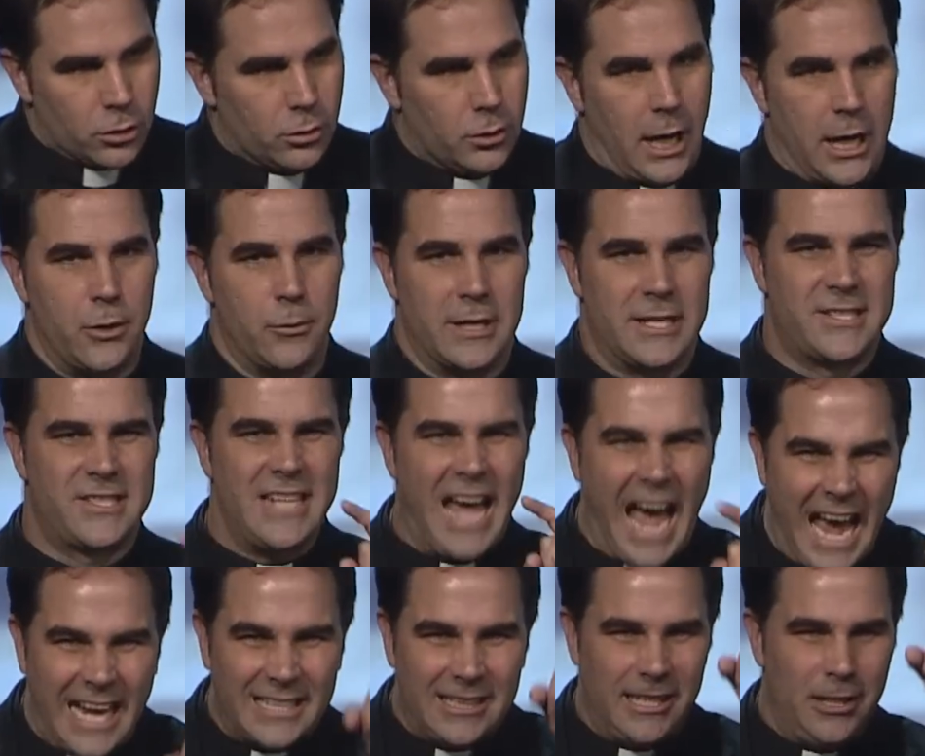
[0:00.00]
I knew
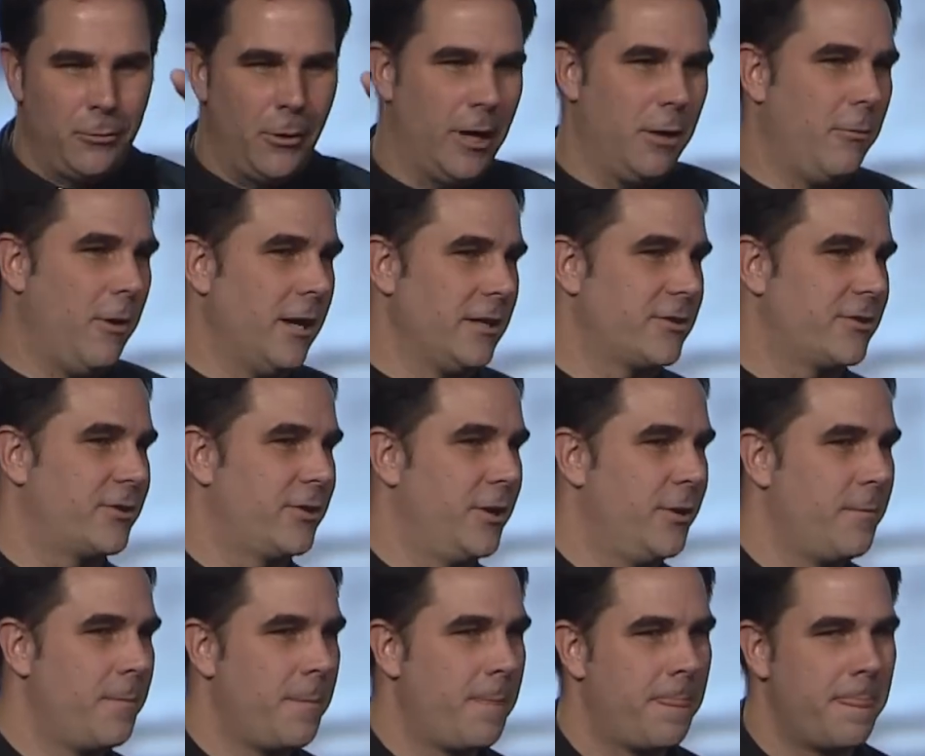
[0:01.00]
exactly what it was.
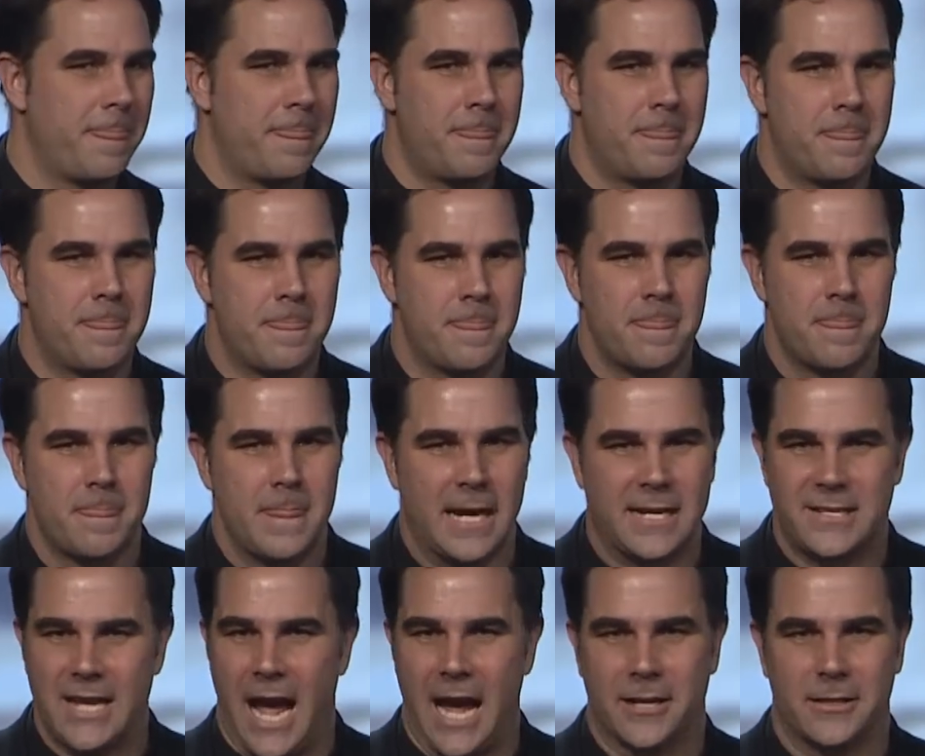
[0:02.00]

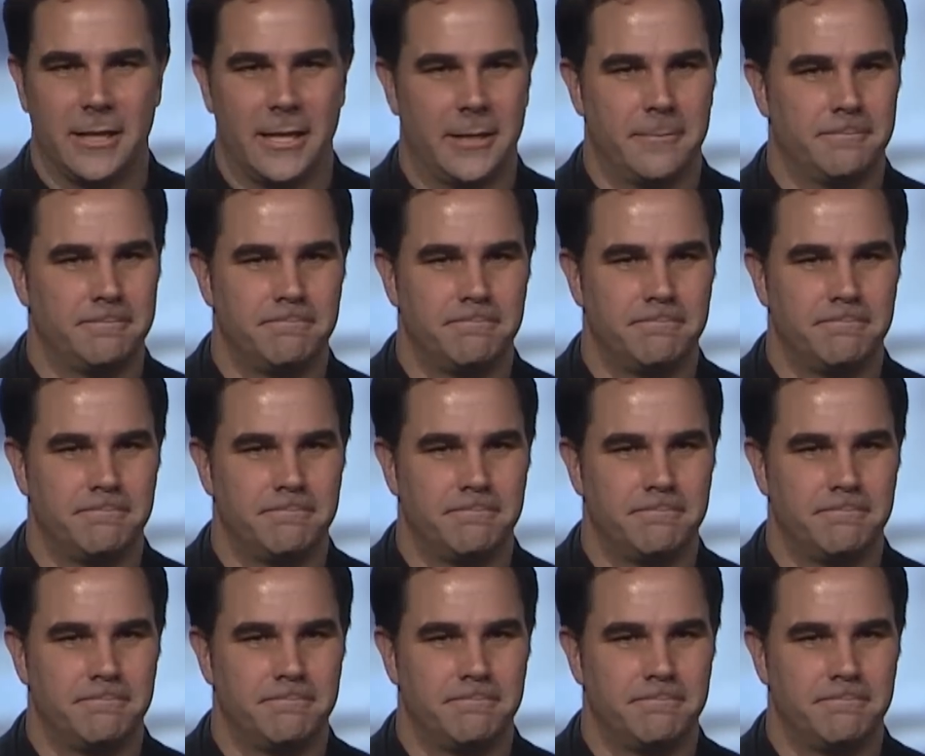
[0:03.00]
Exactly.